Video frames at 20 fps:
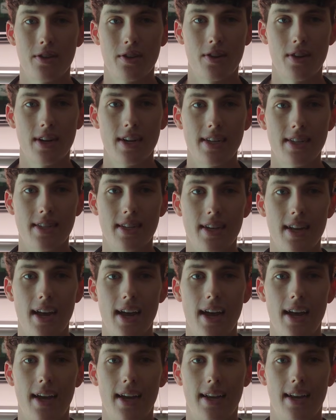degrees
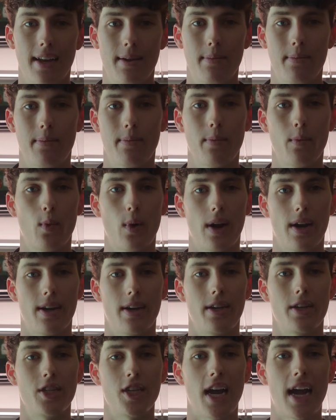today, and I'm
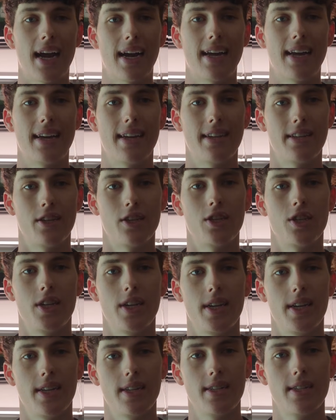wearing a jacket and
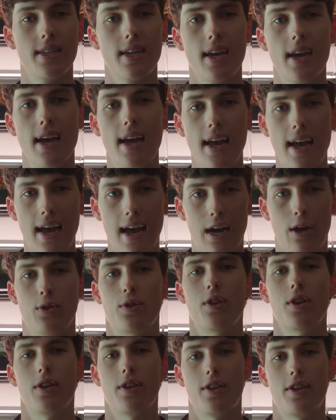jeans
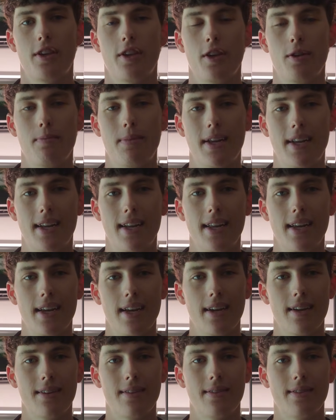out there in the
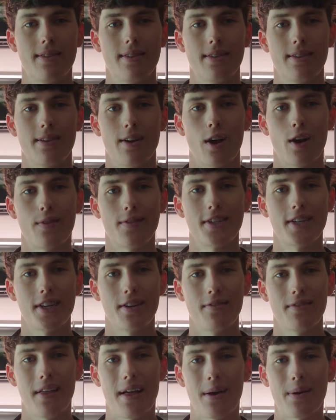humidity
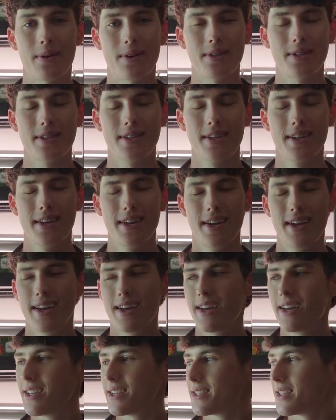harvesting flowers.
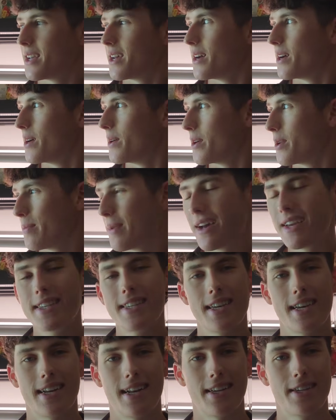So you might
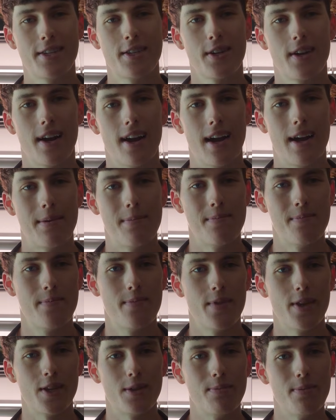see on Instagram
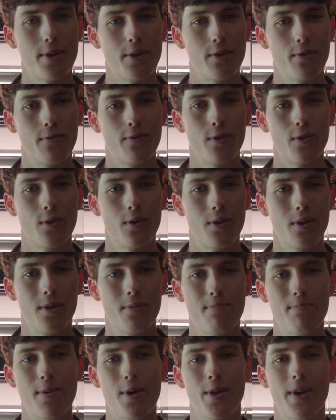this
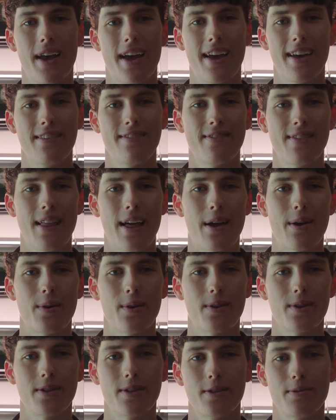beautiful bouquet of
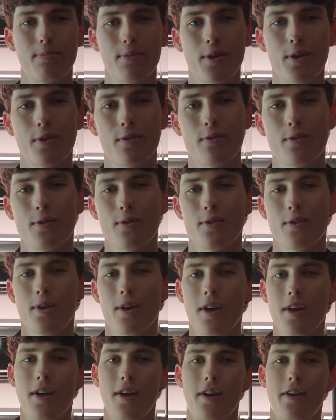flowers,
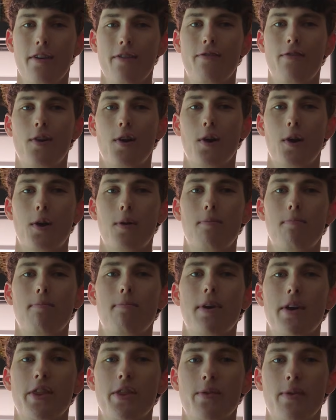beautiful farm,
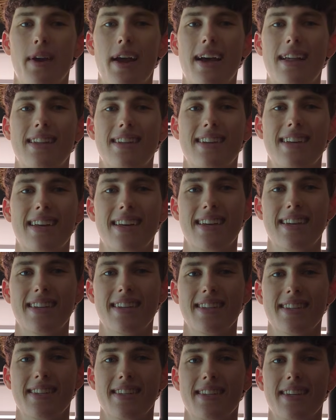but the reality
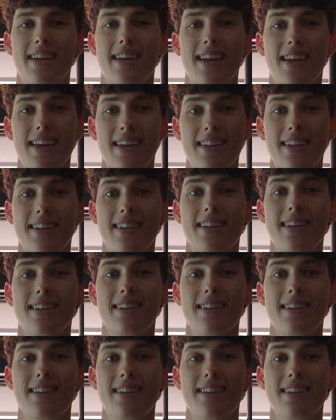is it